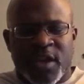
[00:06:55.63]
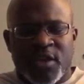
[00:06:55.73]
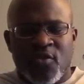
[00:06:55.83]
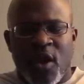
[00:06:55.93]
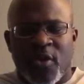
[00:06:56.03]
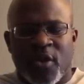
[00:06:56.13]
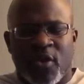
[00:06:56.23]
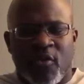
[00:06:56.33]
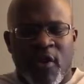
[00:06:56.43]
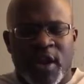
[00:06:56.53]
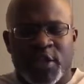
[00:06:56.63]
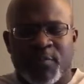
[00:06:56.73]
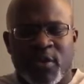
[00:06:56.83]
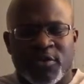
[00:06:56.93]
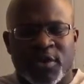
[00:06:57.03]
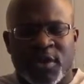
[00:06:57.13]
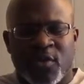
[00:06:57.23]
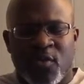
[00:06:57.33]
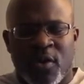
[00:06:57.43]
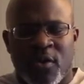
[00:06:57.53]
You are the greatest person in the
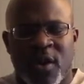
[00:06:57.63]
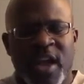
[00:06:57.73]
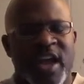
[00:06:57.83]
world.